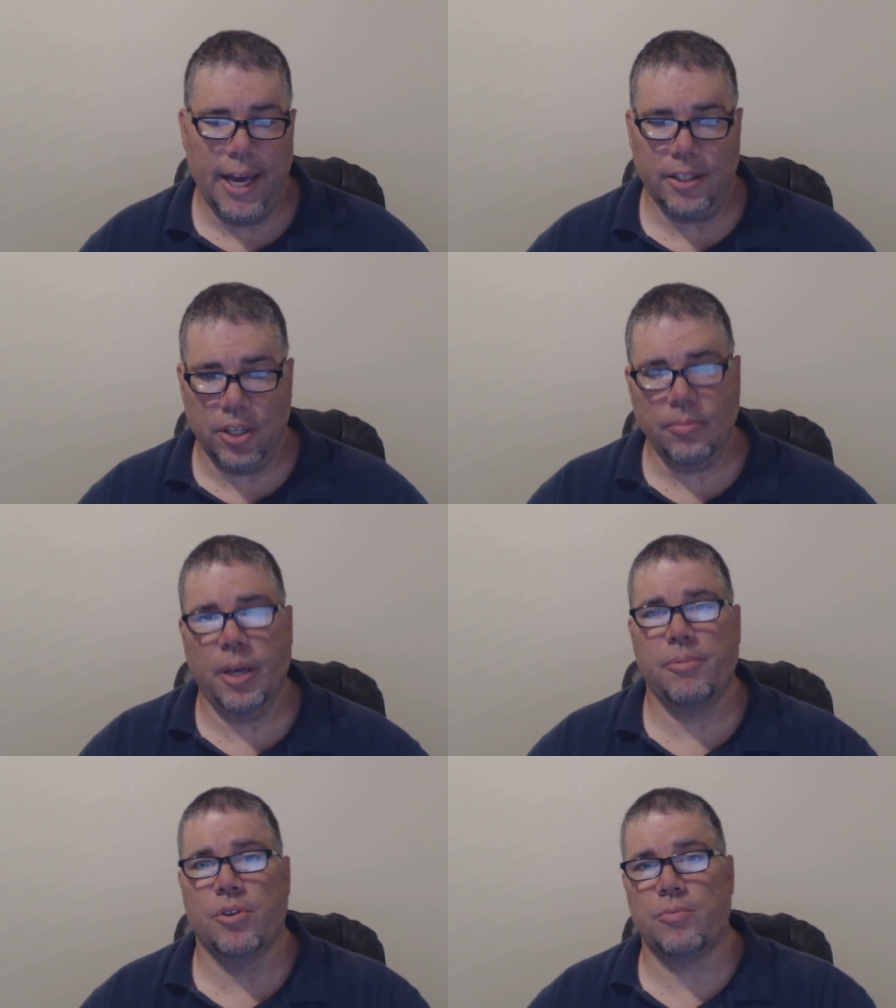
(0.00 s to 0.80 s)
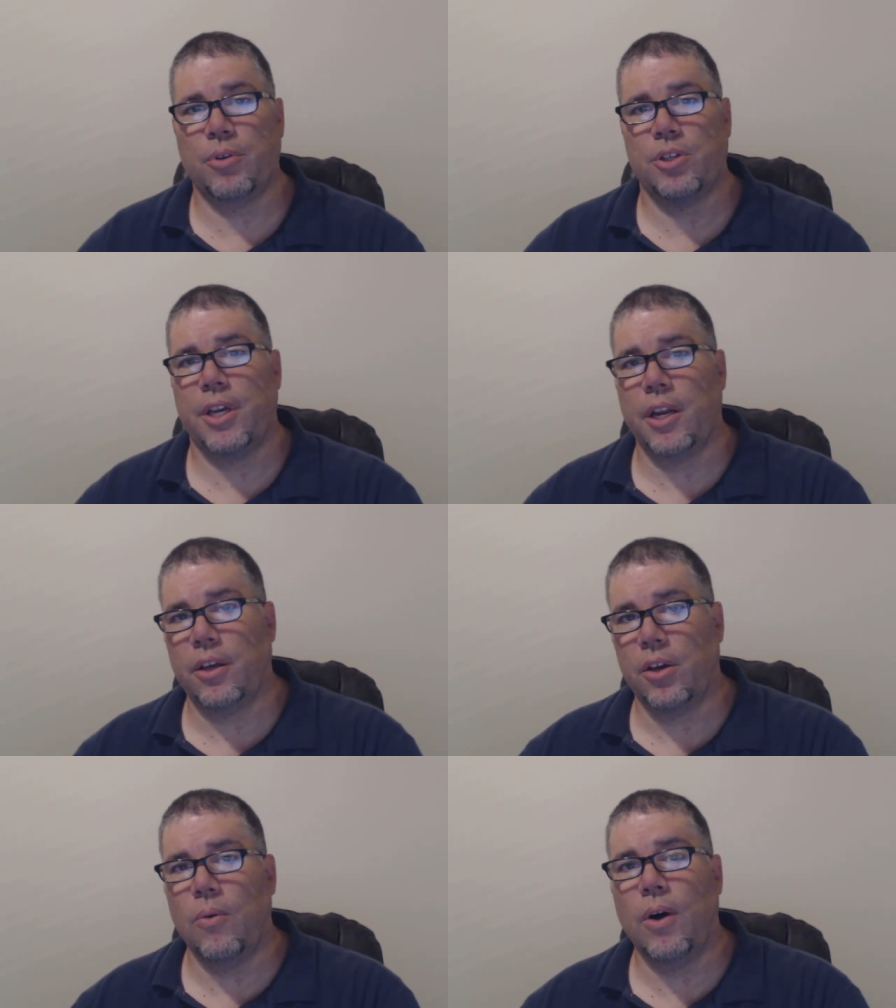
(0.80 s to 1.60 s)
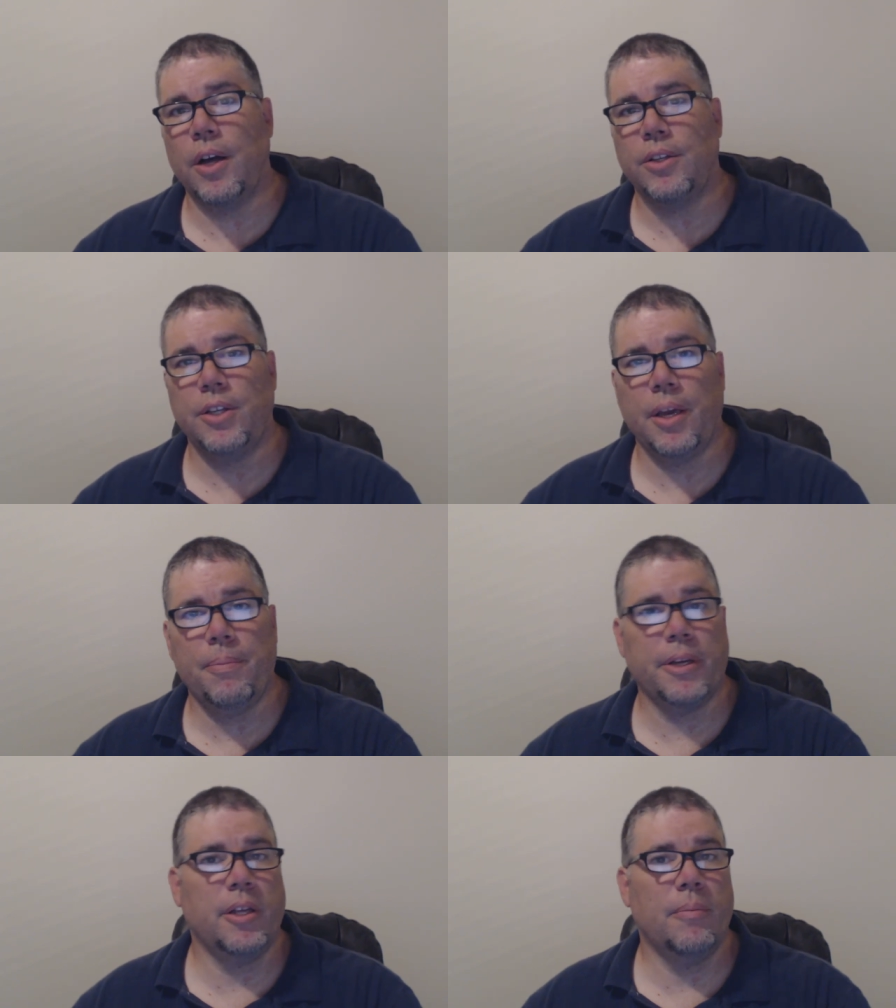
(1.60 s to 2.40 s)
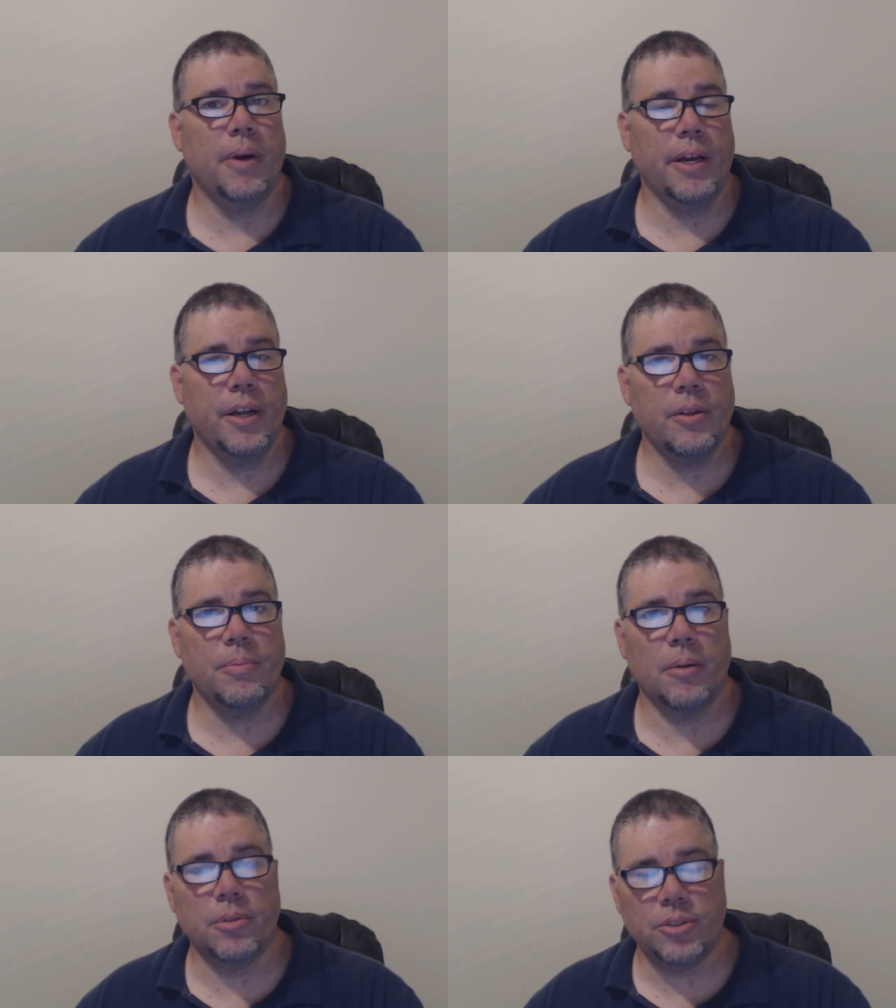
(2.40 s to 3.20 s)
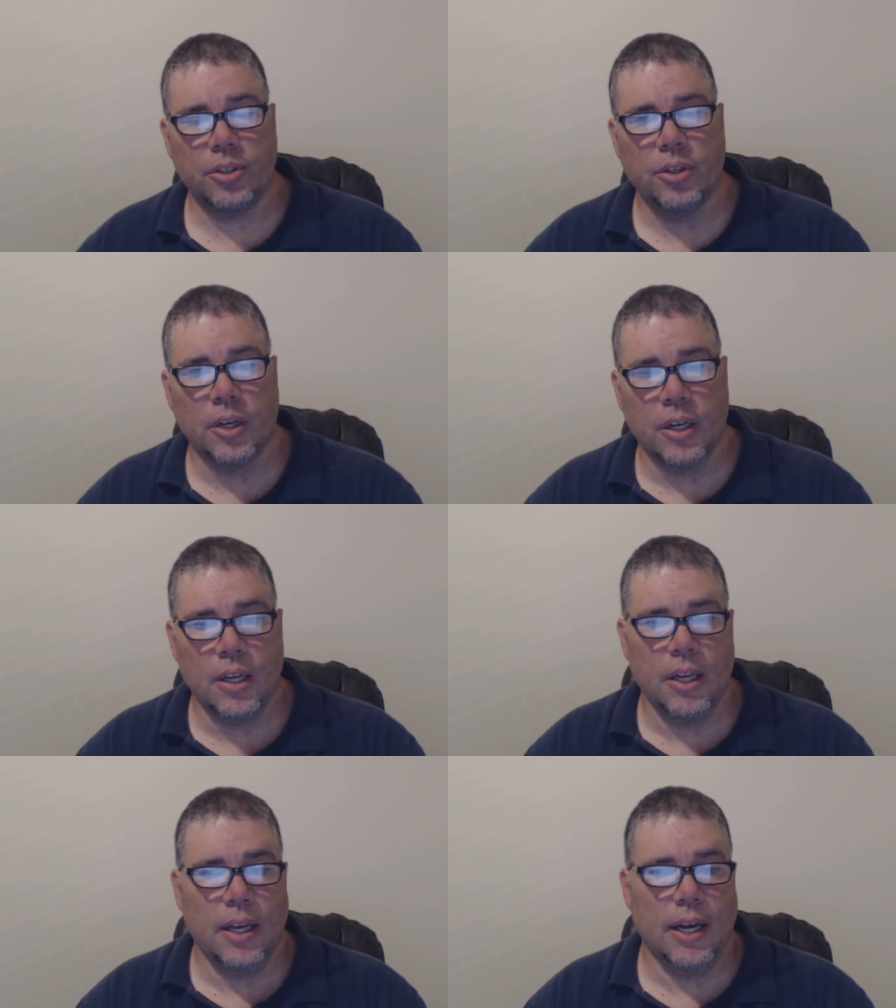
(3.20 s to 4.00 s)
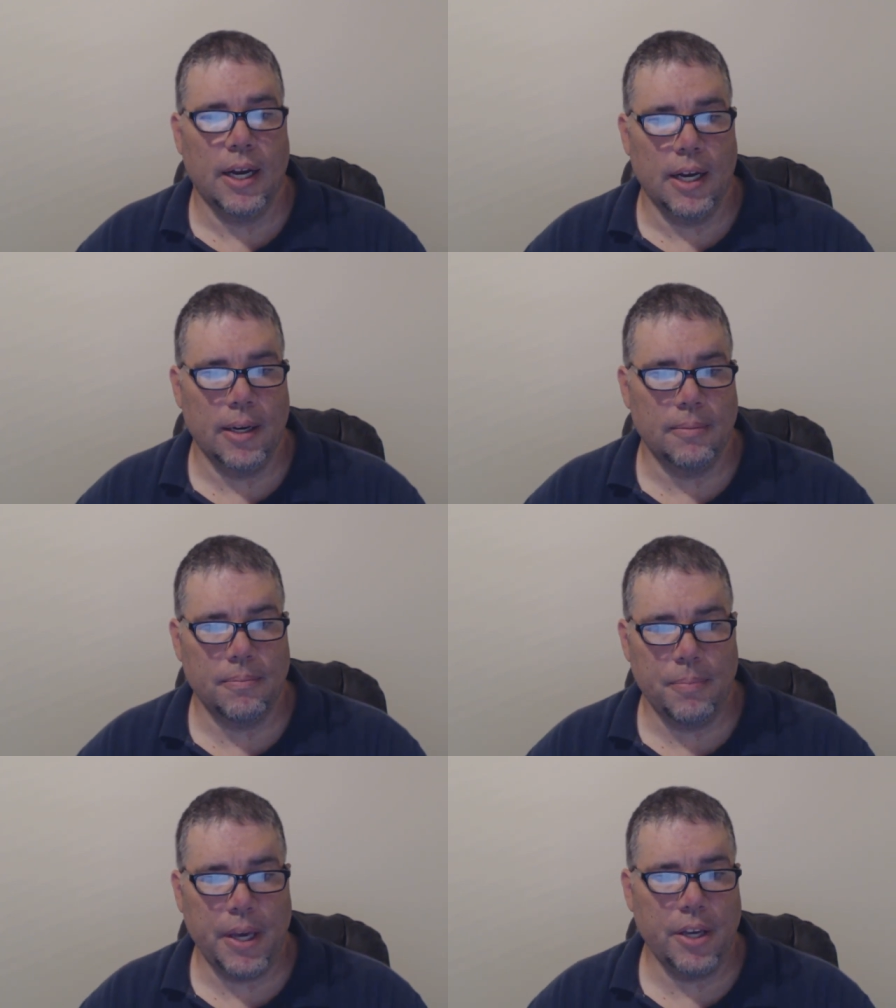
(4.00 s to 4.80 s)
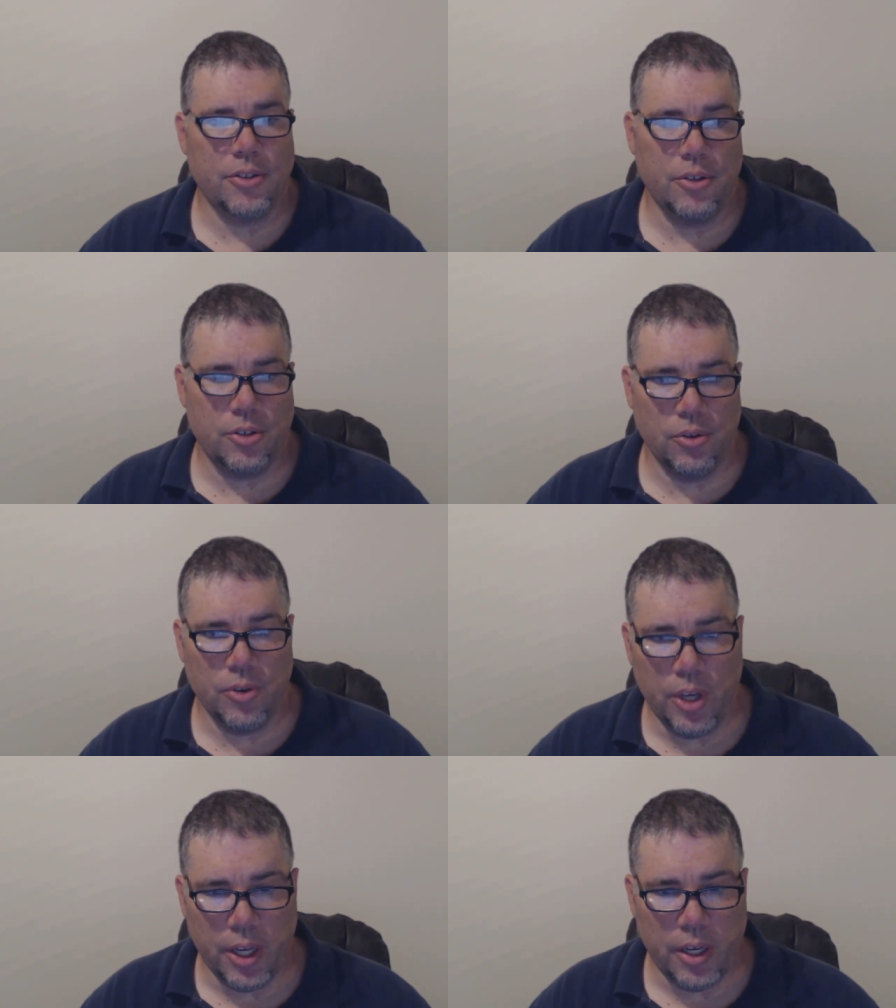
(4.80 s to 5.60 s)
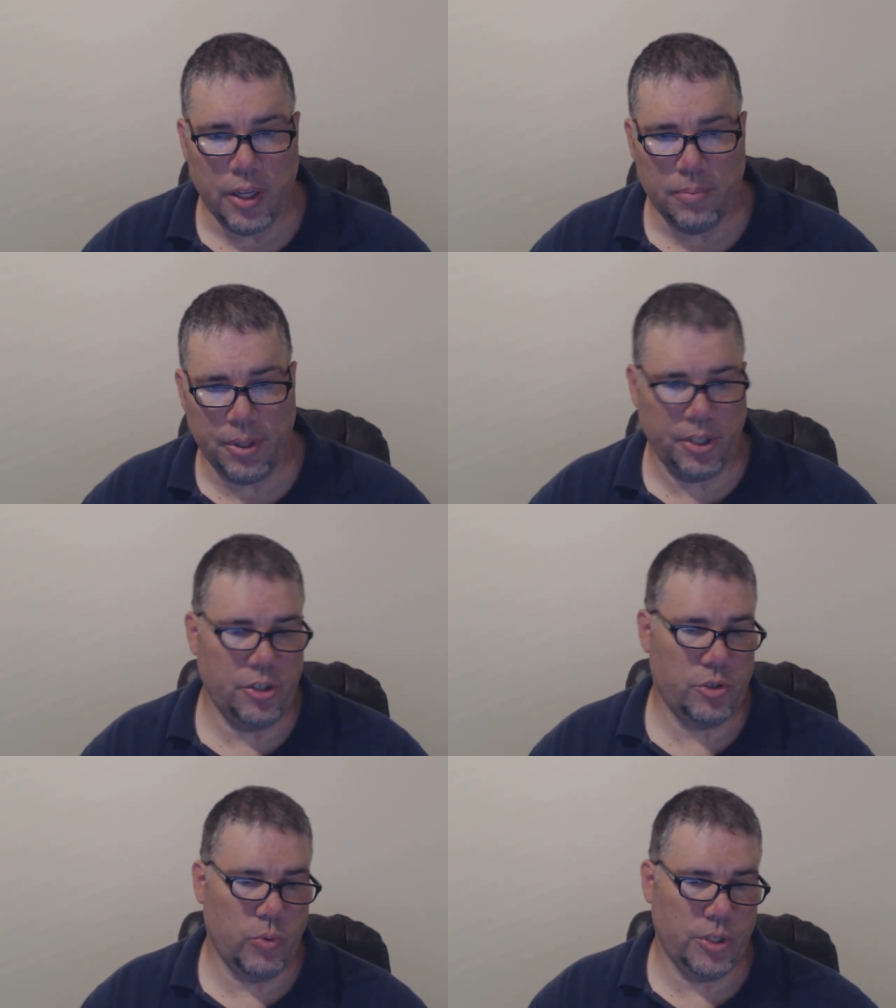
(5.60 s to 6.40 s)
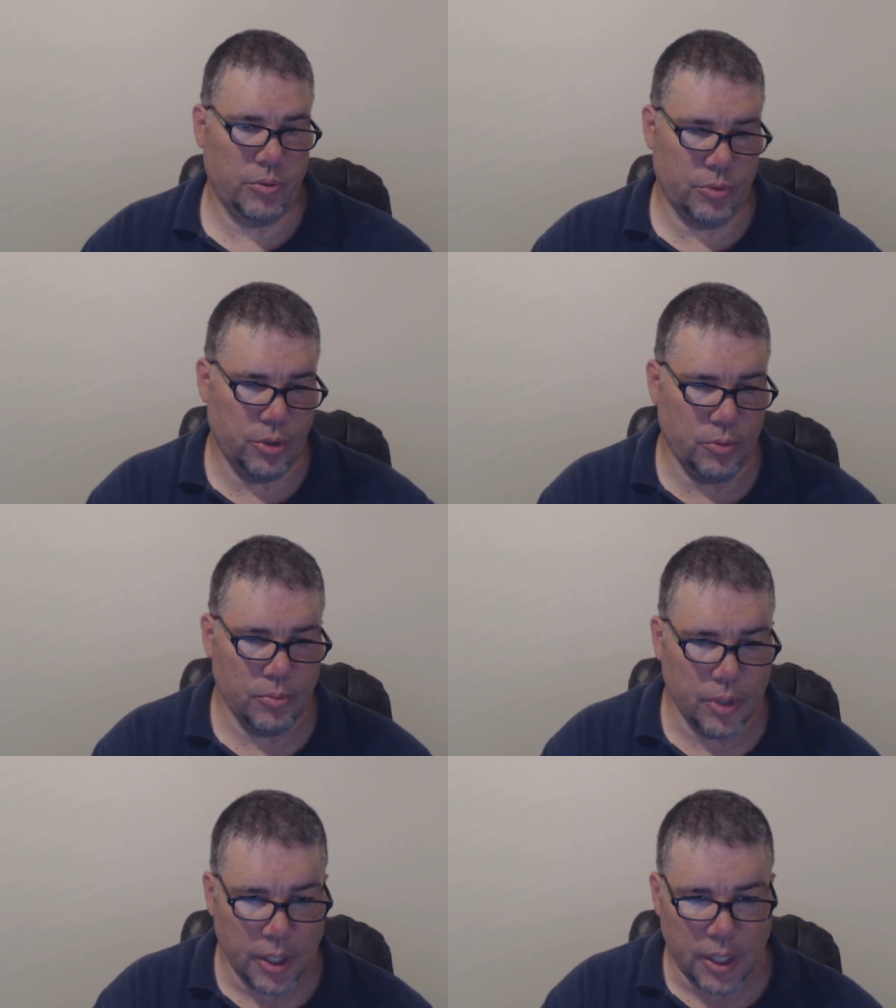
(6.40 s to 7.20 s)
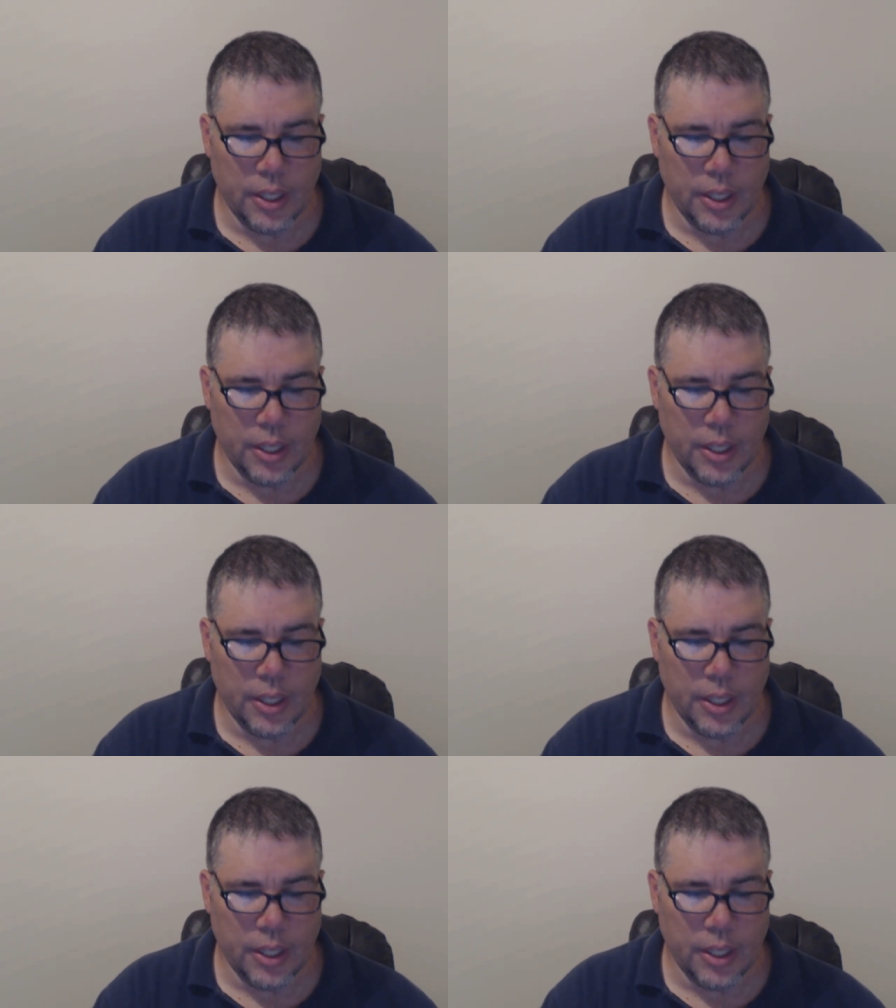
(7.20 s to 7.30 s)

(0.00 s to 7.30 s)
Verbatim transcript: And sometimes those books get go on to get picked up by another publisher, um, because they're so good, but there just wasn't room